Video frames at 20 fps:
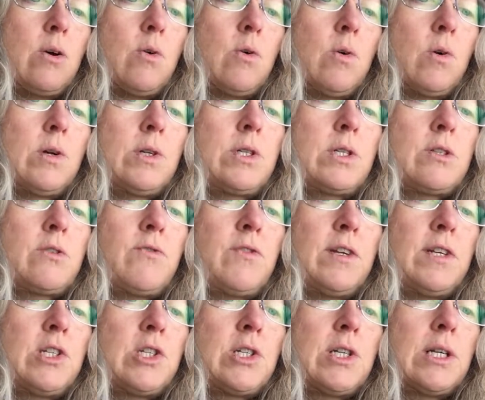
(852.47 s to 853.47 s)
or just
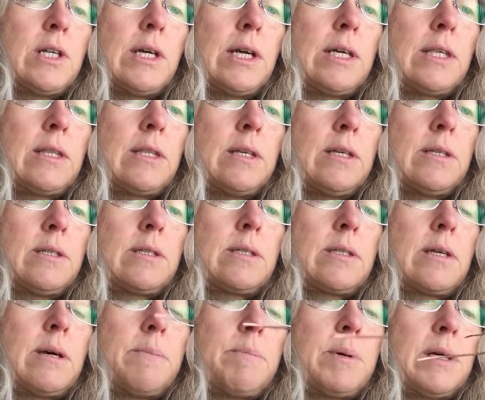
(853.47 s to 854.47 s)
finish it like
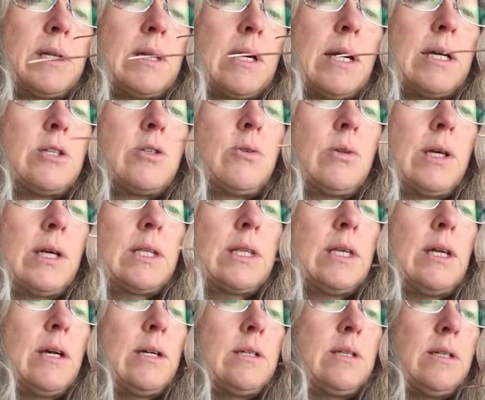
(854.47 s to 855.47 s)
this. But I do like
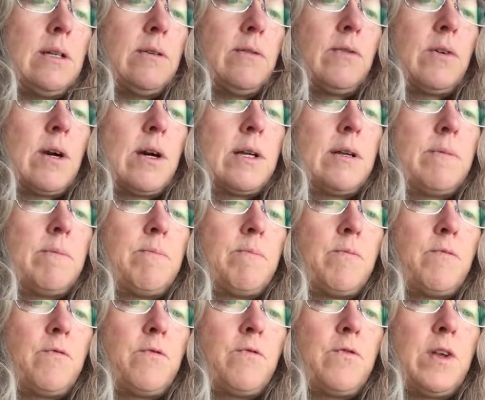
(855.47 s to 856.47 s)
the idea of kind of
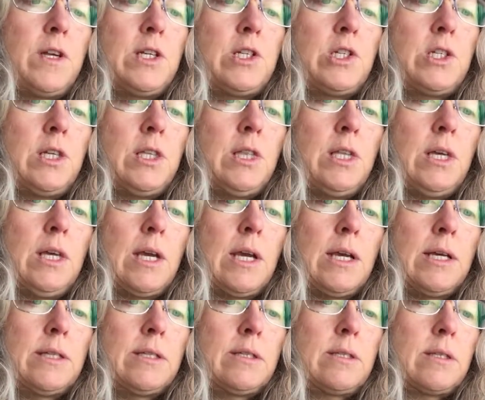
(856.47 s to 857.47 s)
finishing the
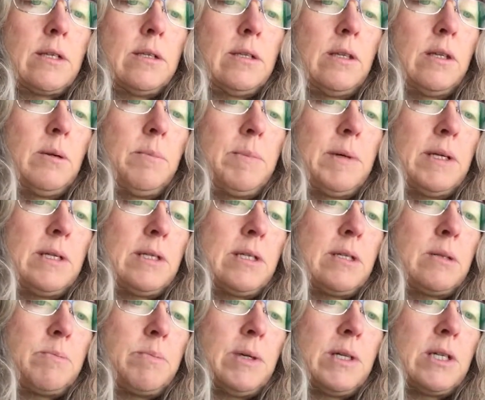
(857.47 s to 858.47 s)
ends a little bit,
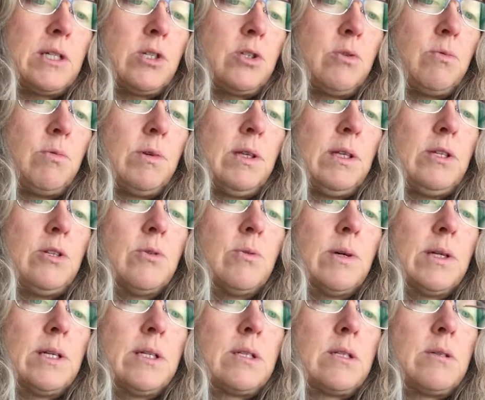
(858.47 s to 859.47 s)
just because you really don't
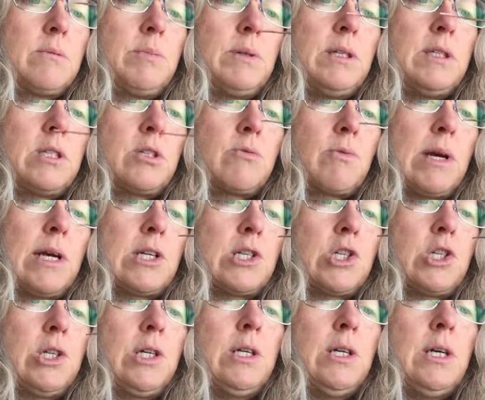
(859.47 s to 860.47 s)
want it to be
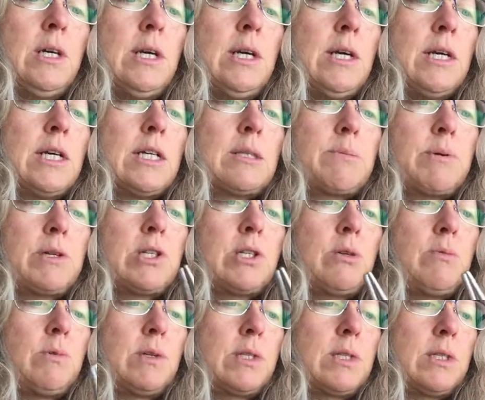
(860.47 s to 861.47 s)
scratchy,
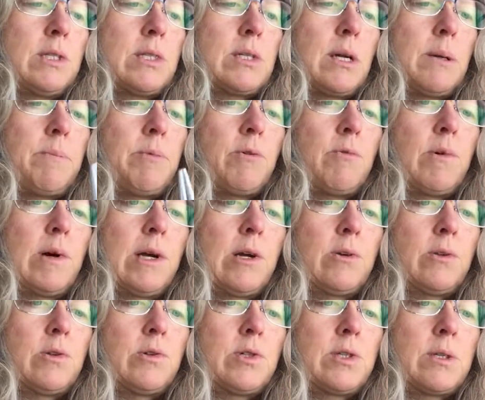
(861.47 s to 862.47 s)
especially with this type of
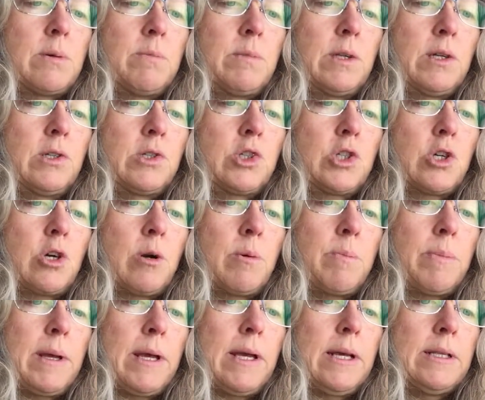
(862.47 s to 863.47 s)
wire. There's some little
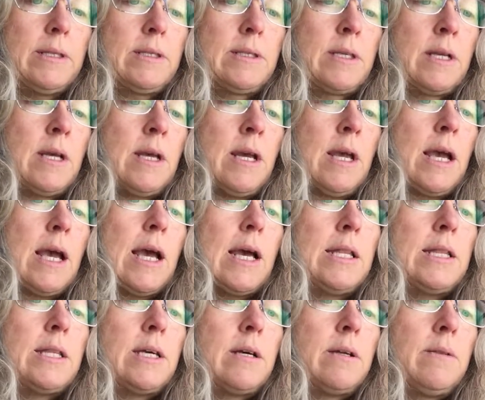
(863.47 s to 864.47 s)
sharp ends.
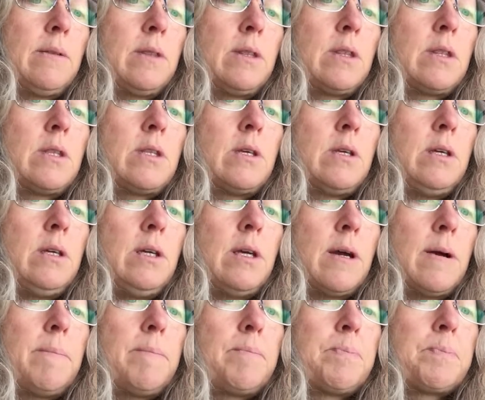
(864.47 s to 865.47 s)
And then
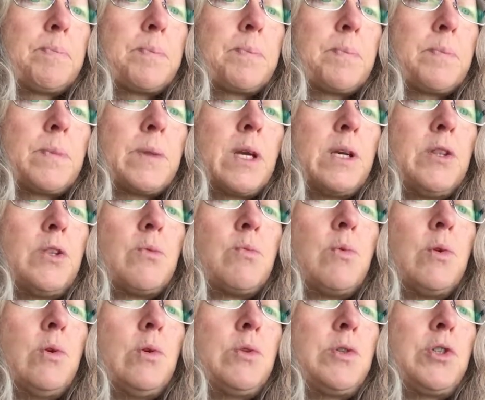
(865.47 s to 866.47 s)
the
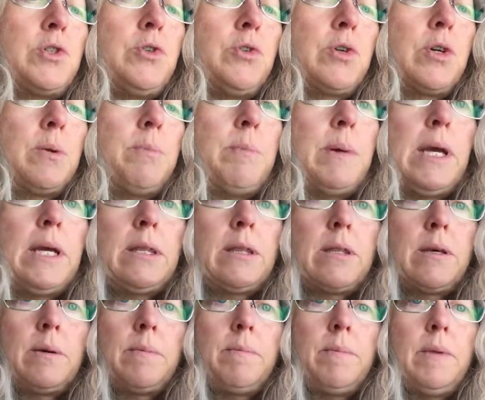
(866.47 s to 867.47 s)
roots, you can make
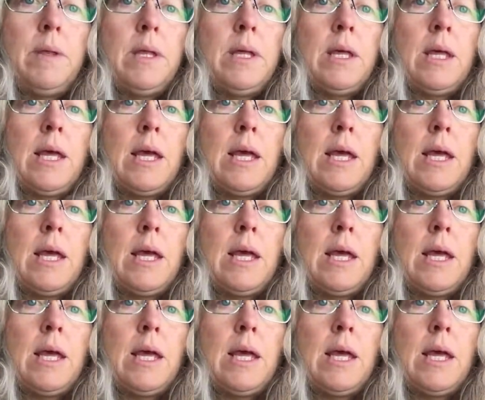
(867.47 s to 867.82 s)
them